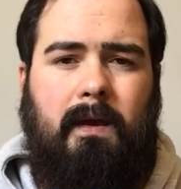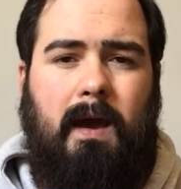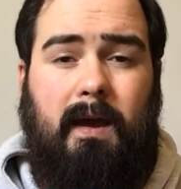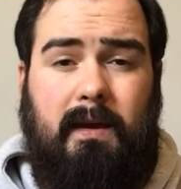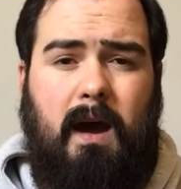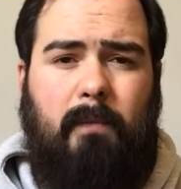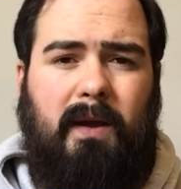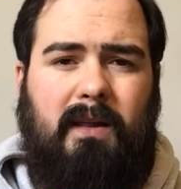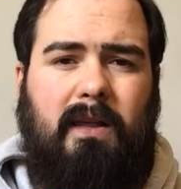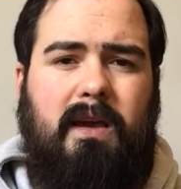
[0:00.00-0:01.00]

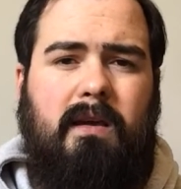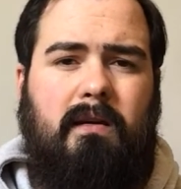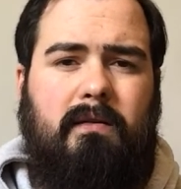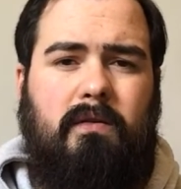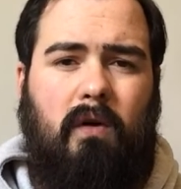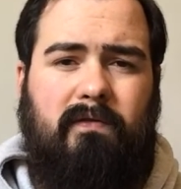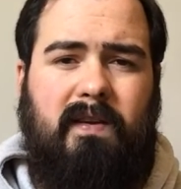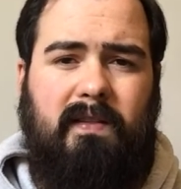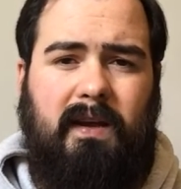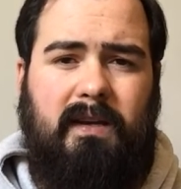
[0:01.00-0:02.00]
Economically, you are
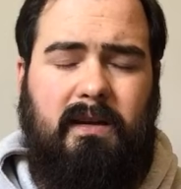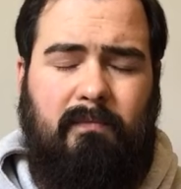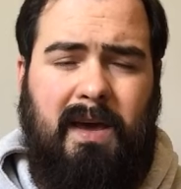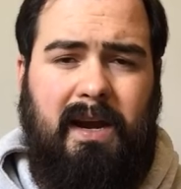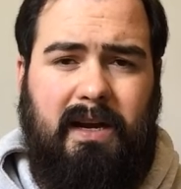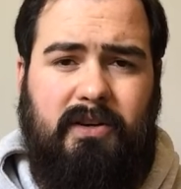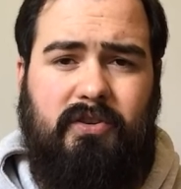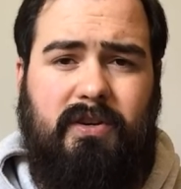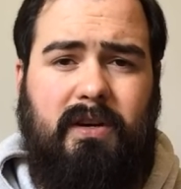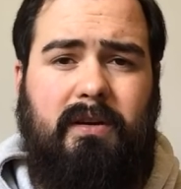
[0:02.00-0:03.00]
feeling
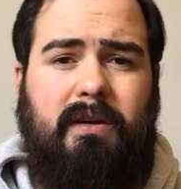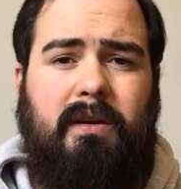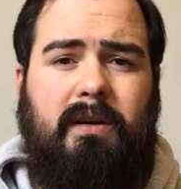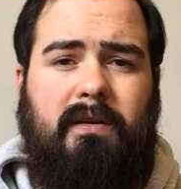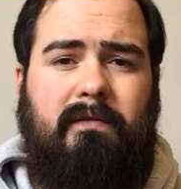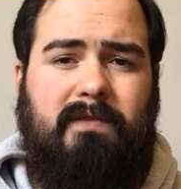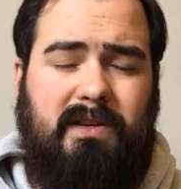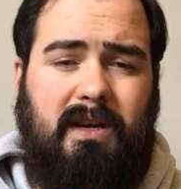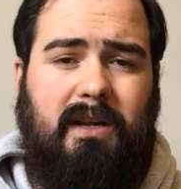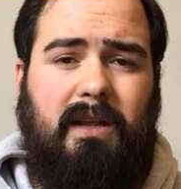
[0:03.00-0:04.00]
diminished.
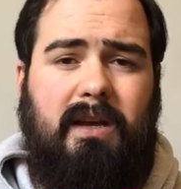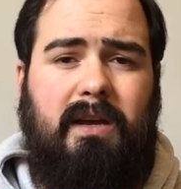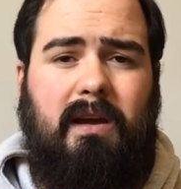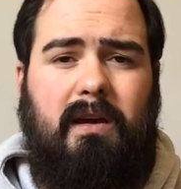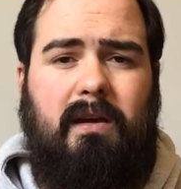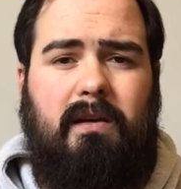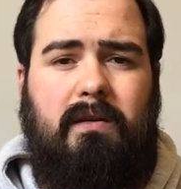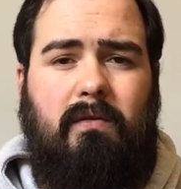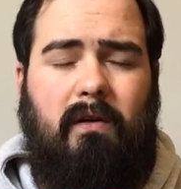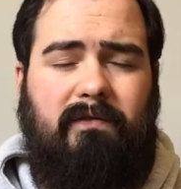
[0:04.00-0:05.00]
Physically,
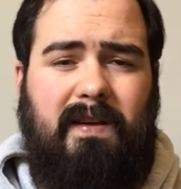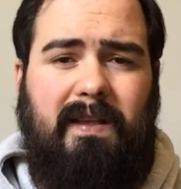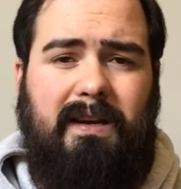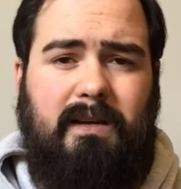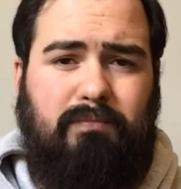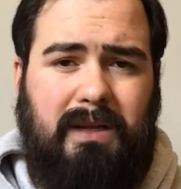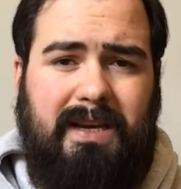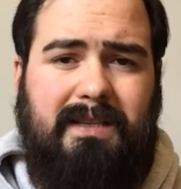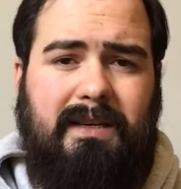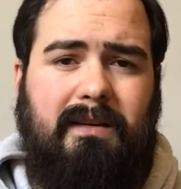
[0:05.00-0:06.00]
you are feeling
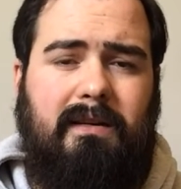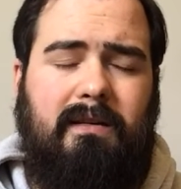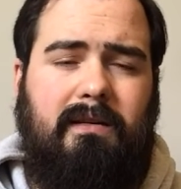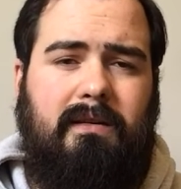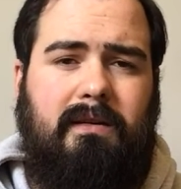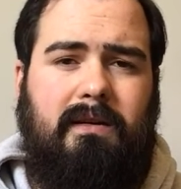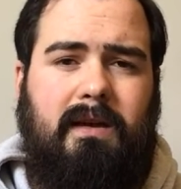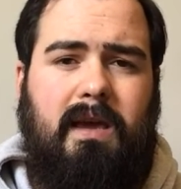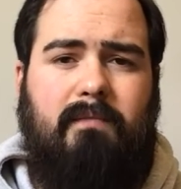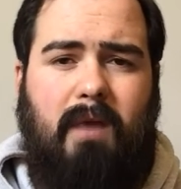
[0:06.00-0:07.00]
depleted.
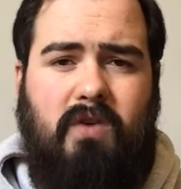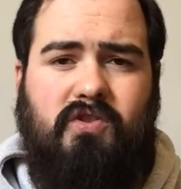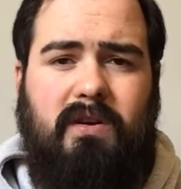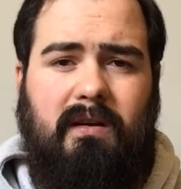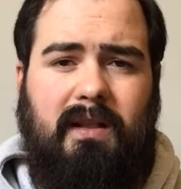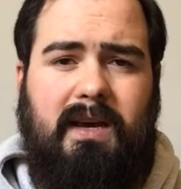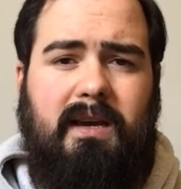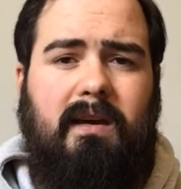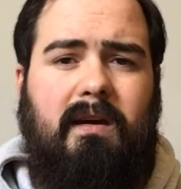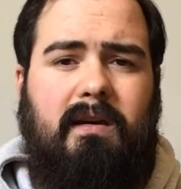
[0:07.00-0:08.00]

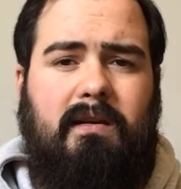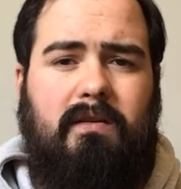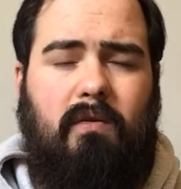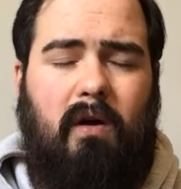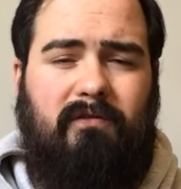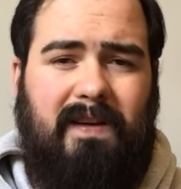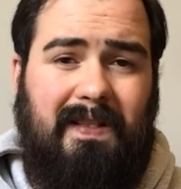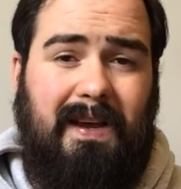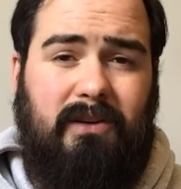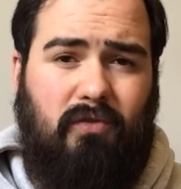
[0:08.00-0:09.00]
Emotionally, you are
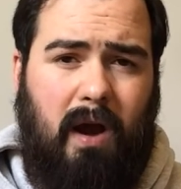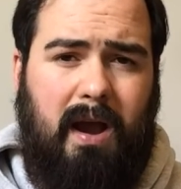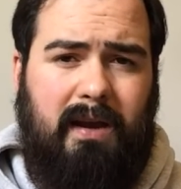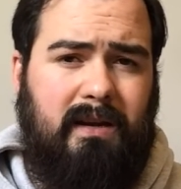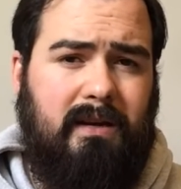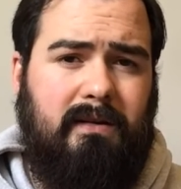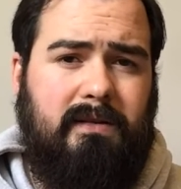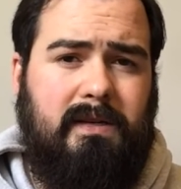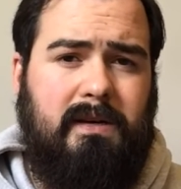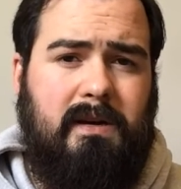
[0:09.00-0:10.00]
feeling drained.
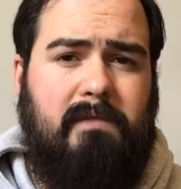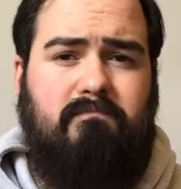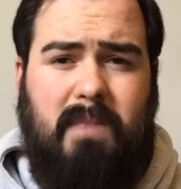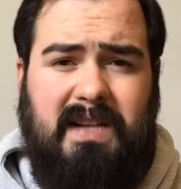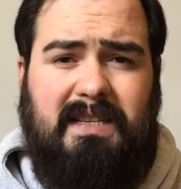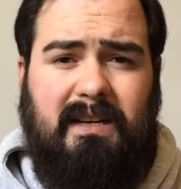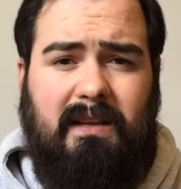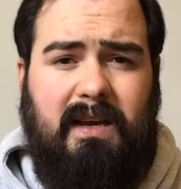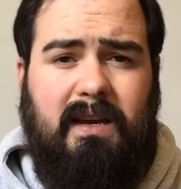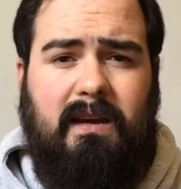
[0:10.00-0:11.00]

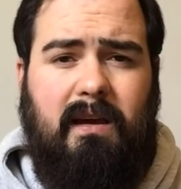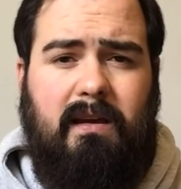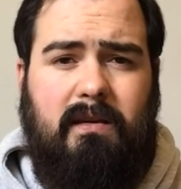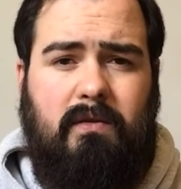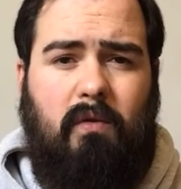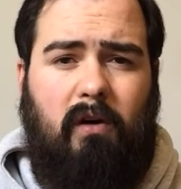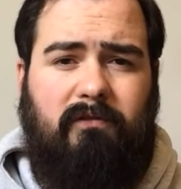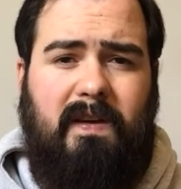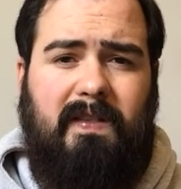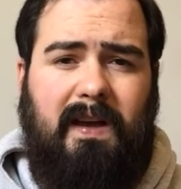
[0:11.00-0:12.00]
Mentally, you are
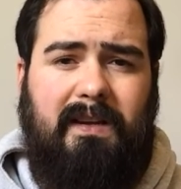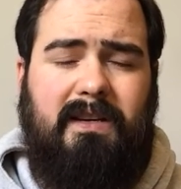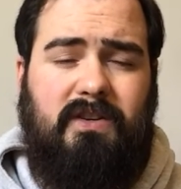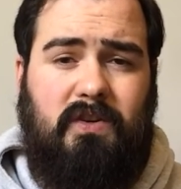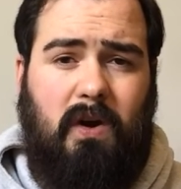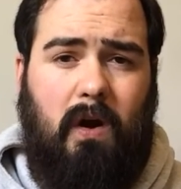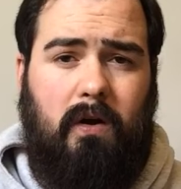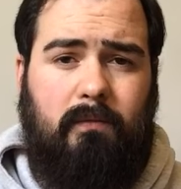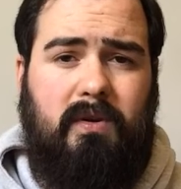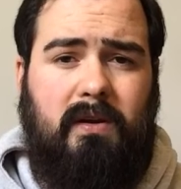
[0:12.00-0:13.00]
feeling
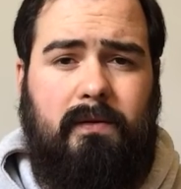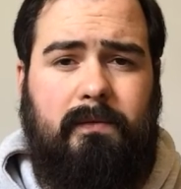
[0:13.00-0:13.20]
disturbed.